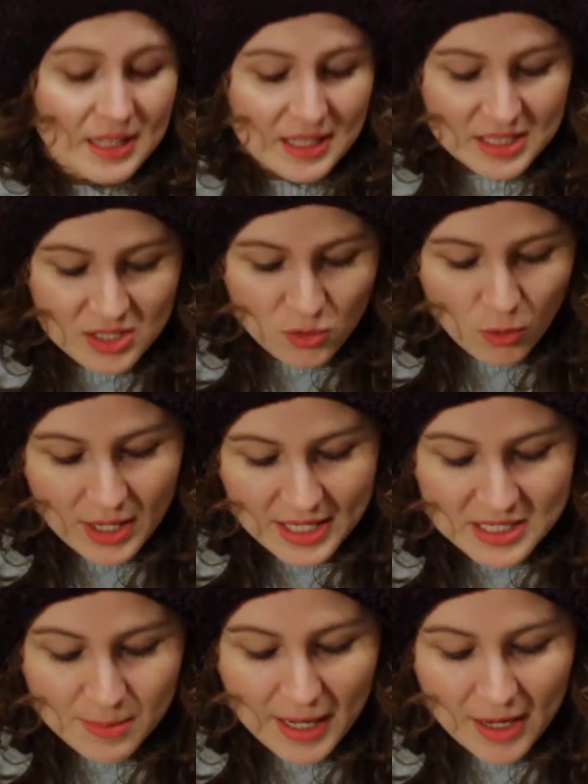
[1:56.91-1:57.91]
This story
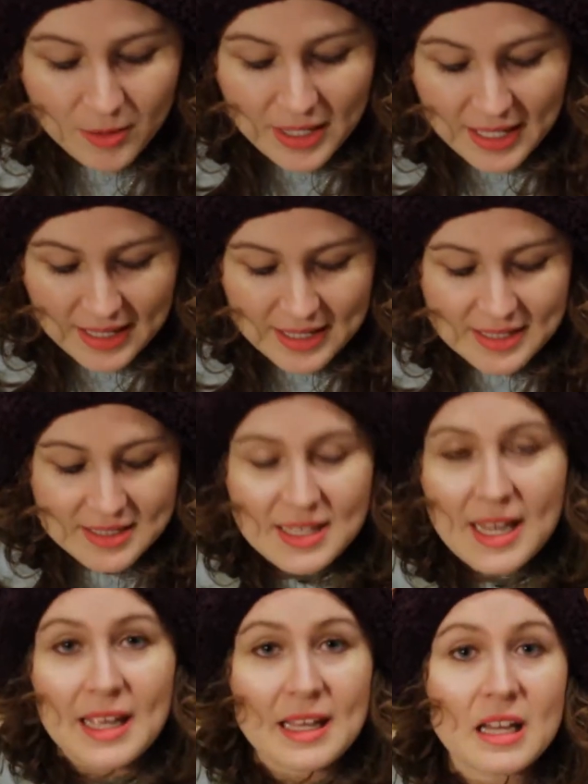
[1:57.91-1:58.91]
is about is
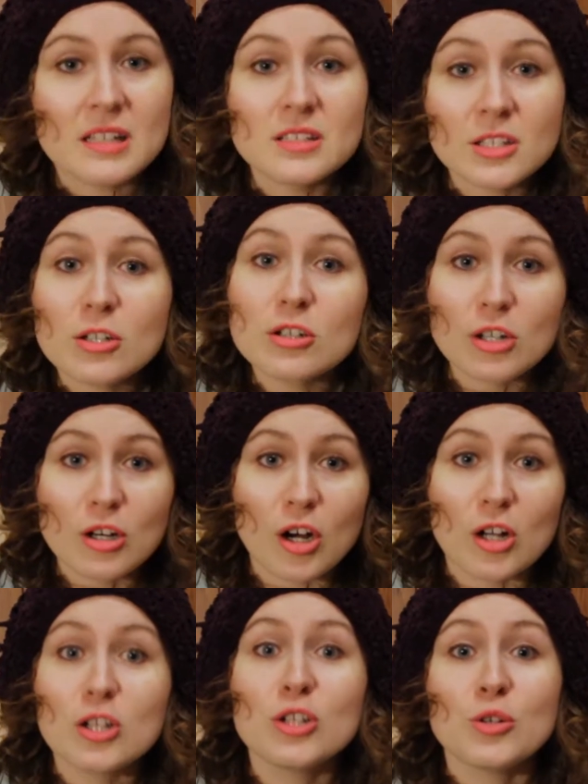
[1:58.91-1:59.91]
a little
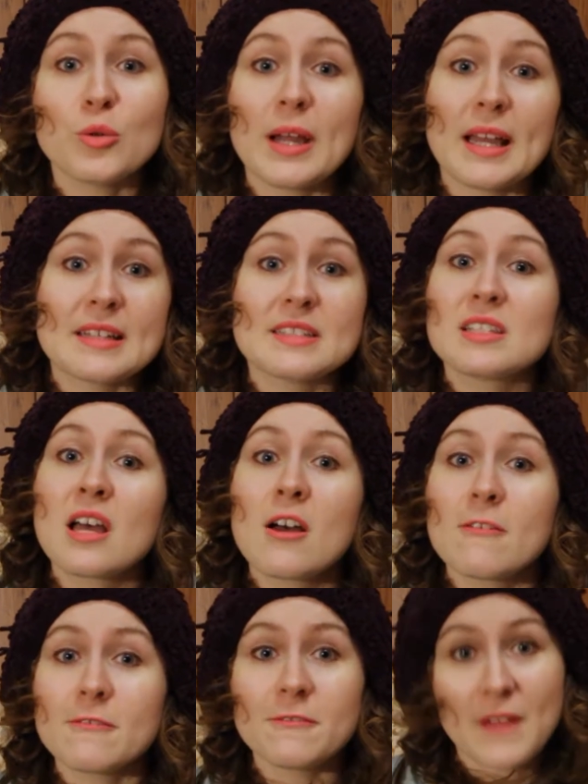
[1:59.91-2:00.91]
girl who is
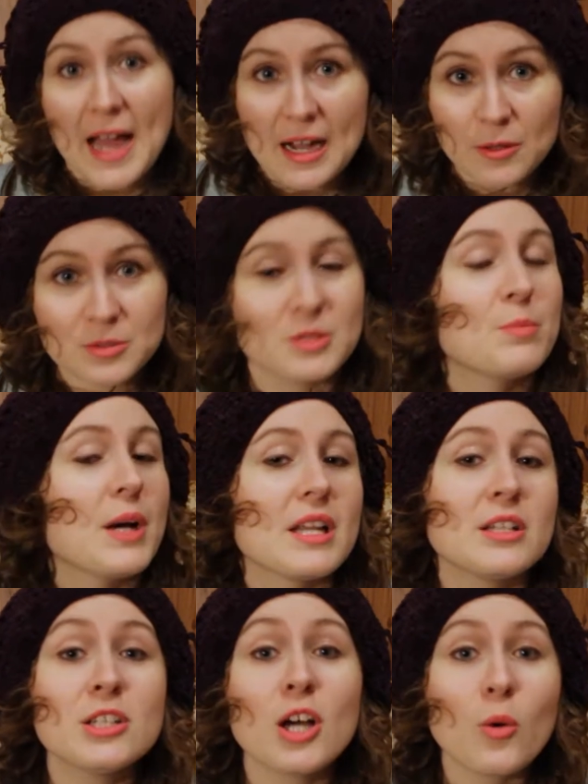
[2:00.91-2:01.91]
found,
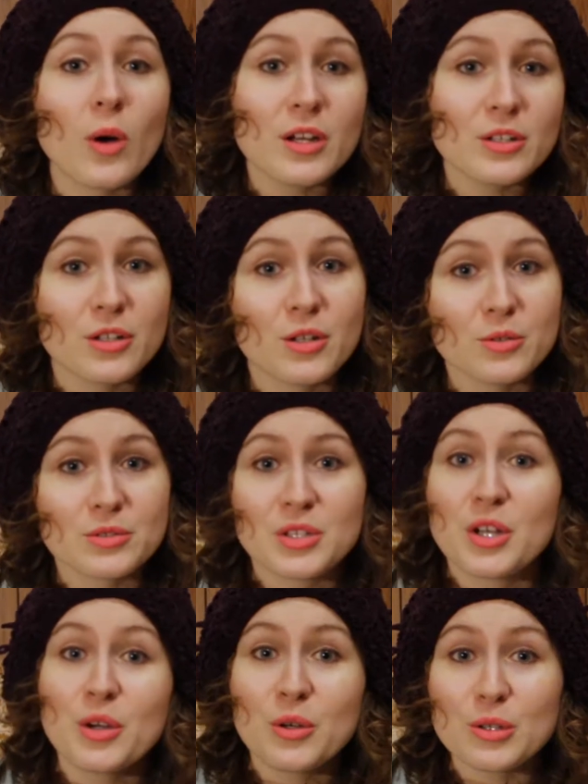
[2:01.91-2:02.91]
but no one knows
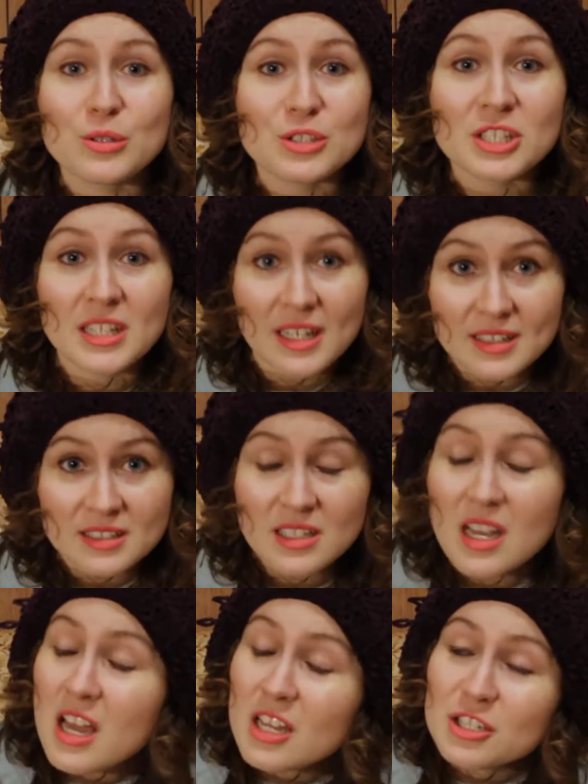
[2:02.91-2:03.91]
who she is.
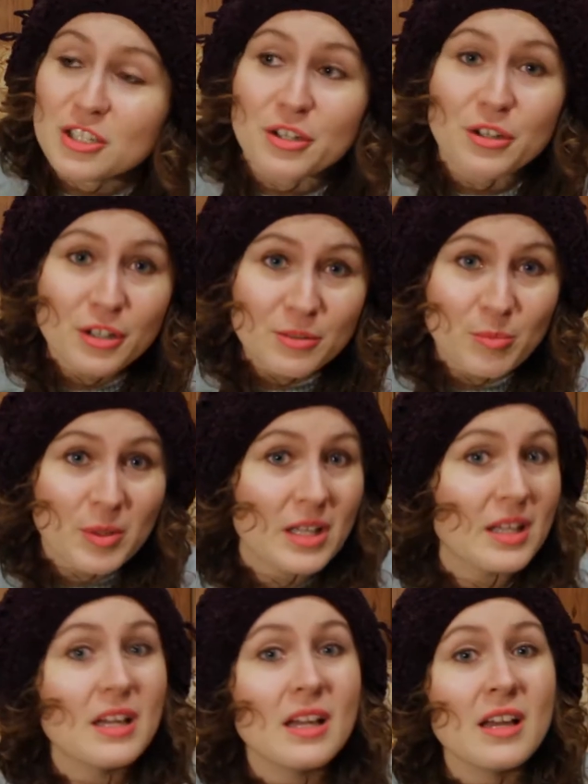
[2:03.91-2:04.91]
She could
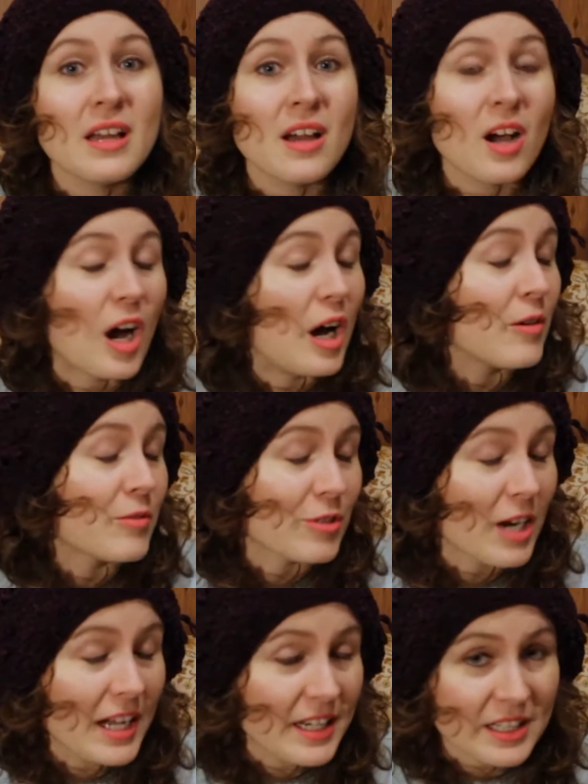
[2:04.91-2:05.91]
be a
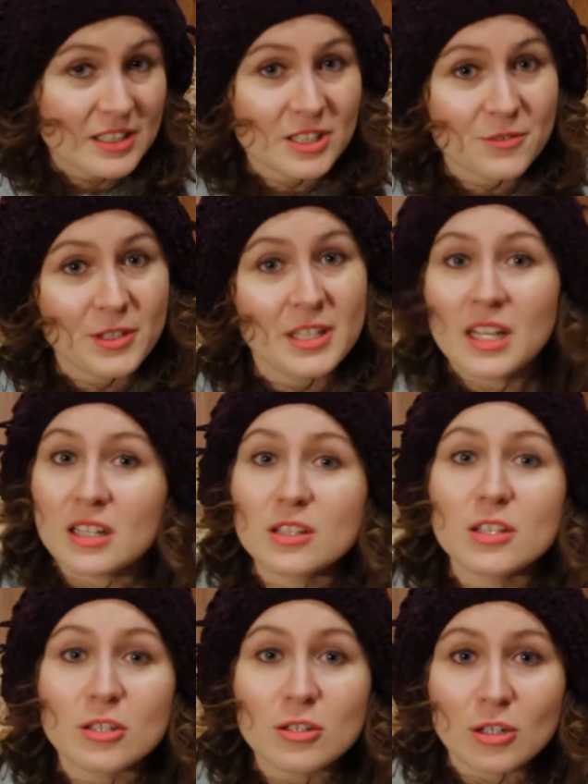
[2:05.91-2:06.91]
variety of different
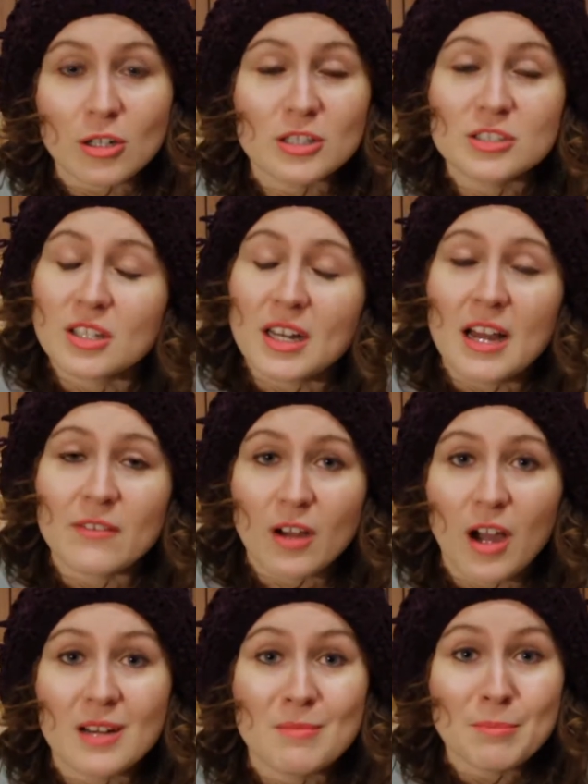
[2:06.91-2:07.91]
little girls that have
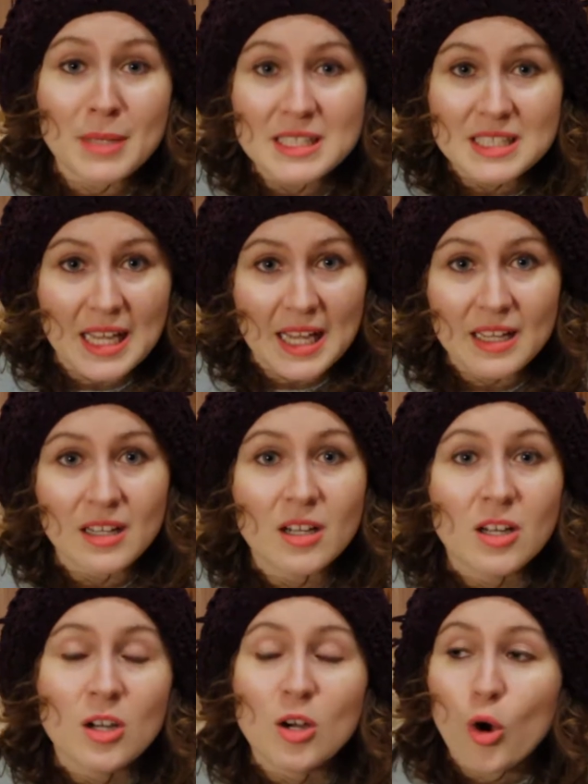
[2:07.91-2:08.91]
gone missing
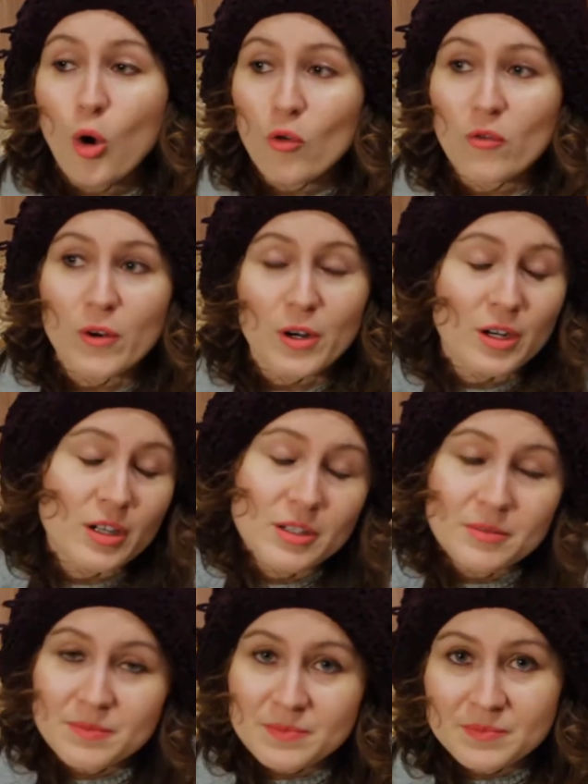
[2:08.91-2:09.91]
over
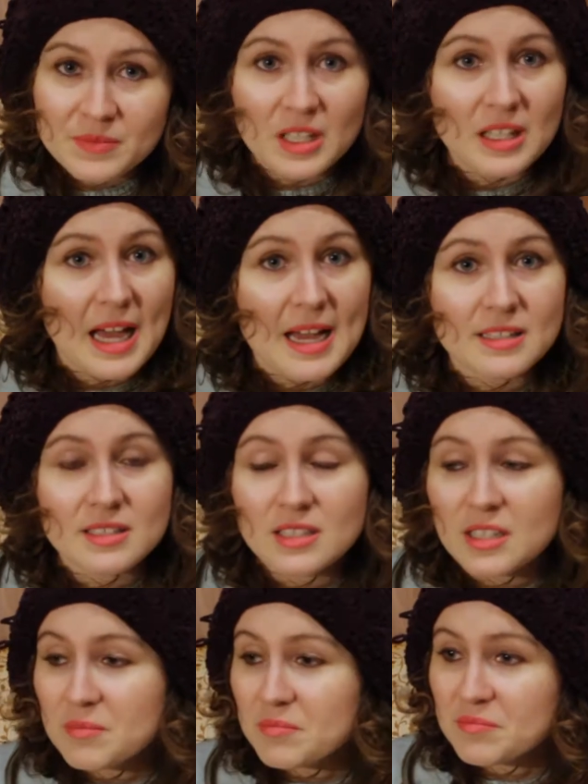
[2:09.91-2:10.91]
the
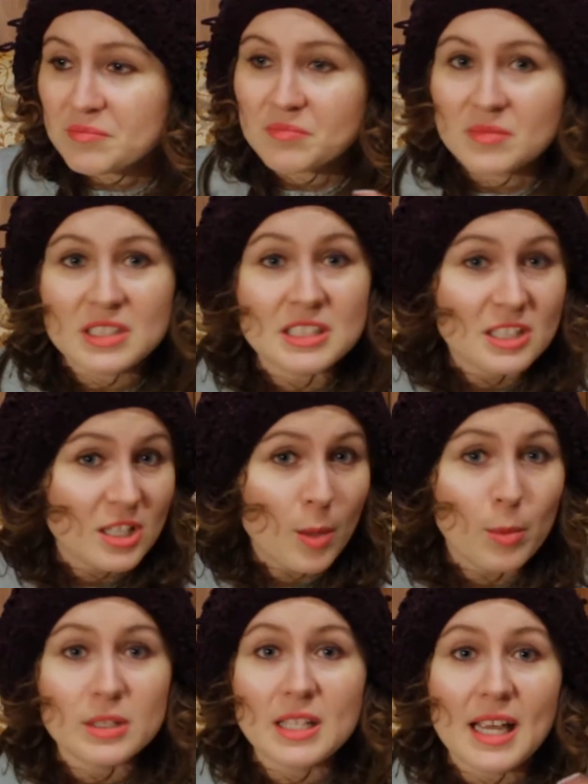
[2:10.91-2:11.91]
last
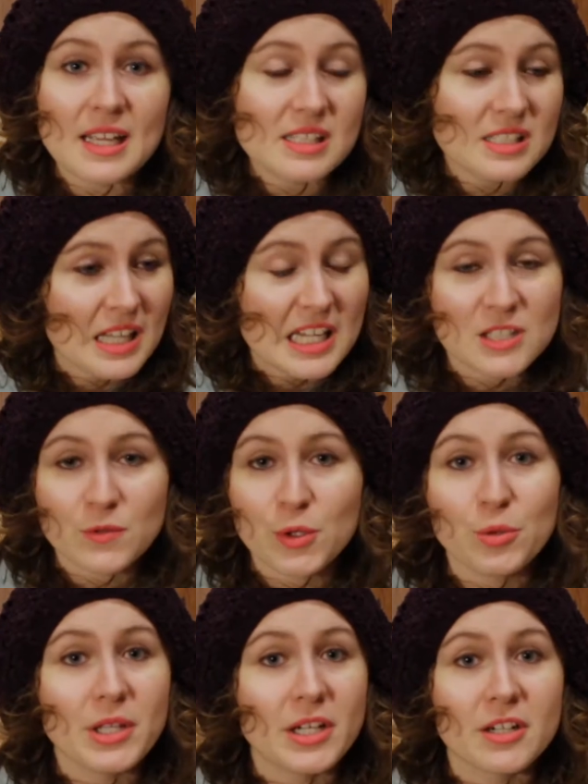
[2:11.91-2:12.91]
couple days, last
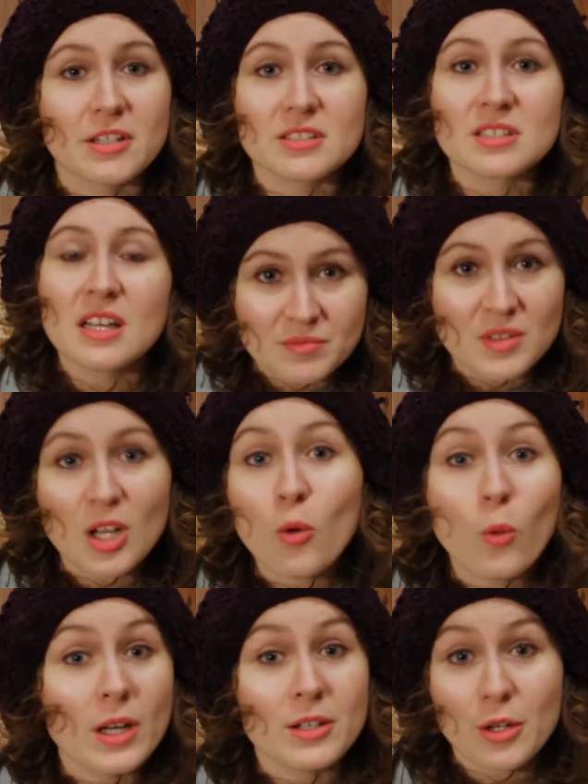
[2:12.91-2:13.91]
few years. No
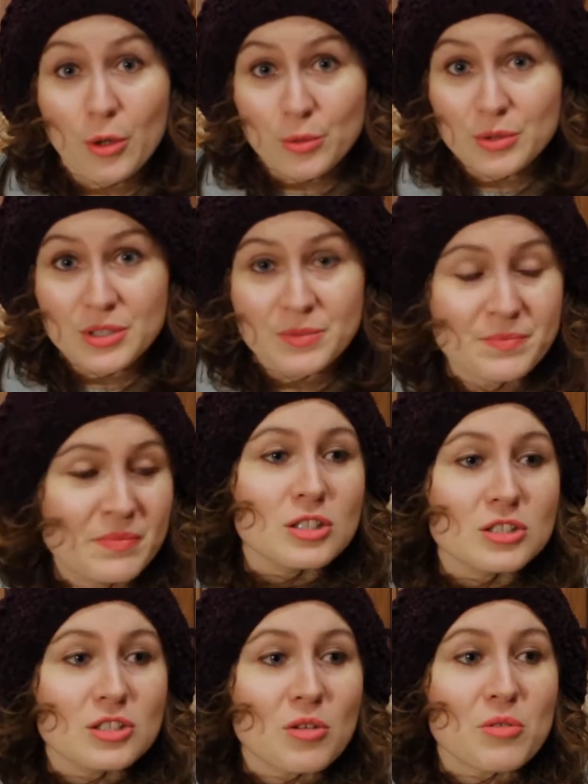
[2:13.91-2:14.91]
one knows.
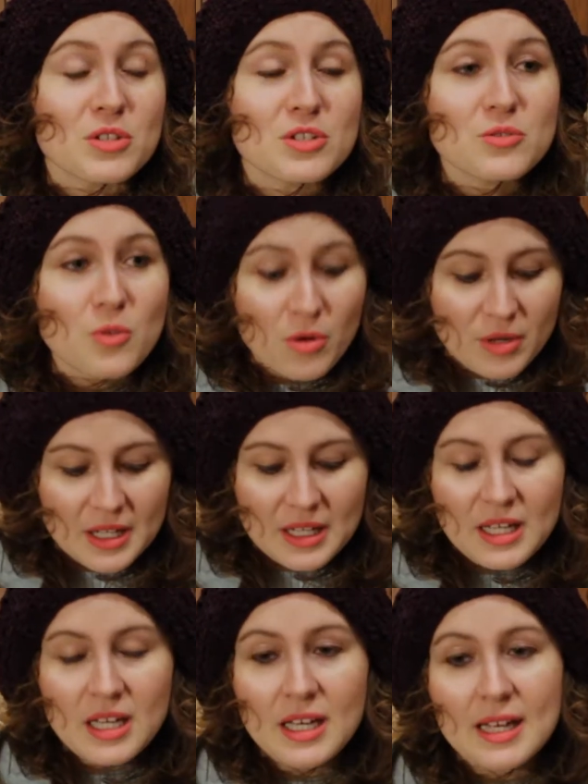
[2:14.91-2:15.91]
So the
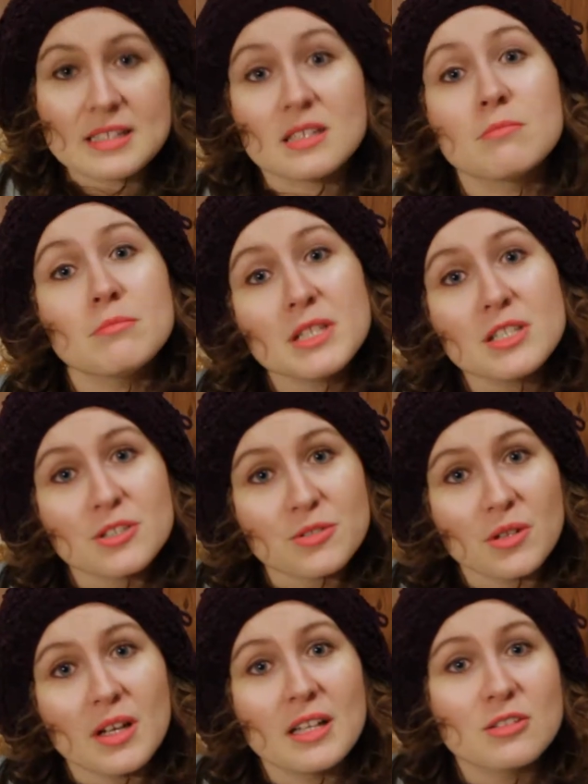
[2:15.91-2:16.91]
story is a
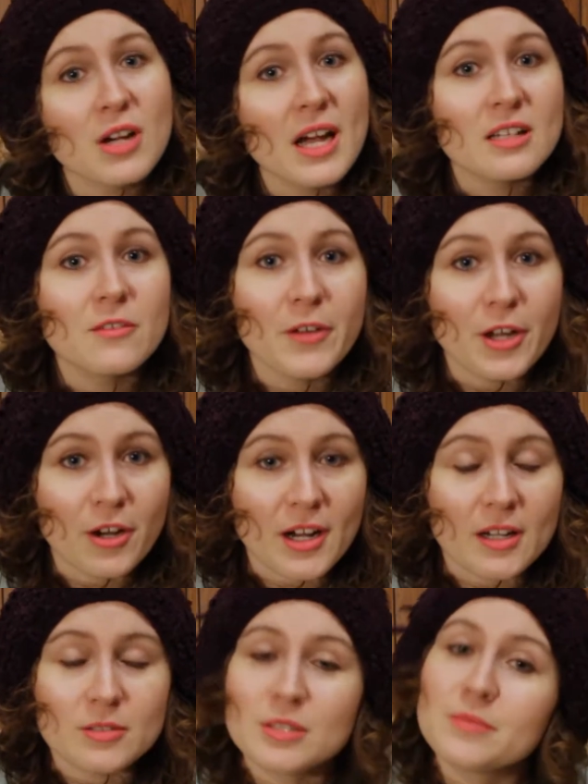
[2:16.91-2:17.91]
mystery, trying to figure
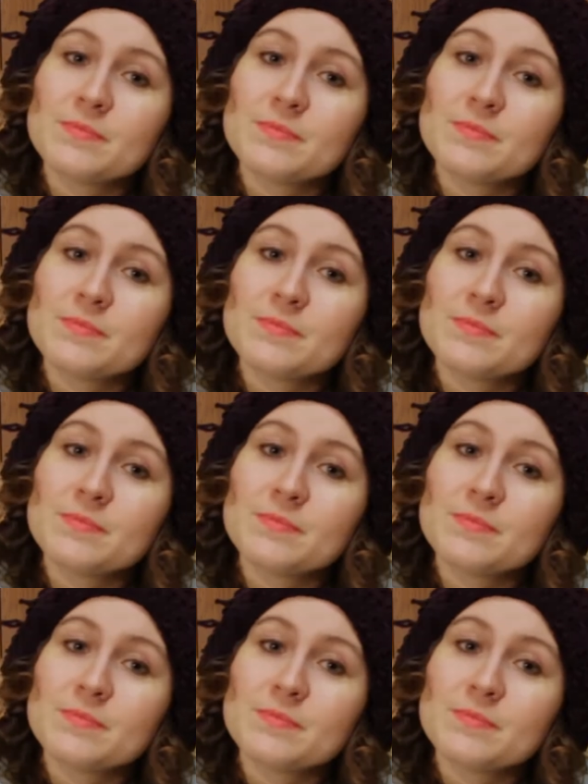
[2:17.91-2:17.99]
out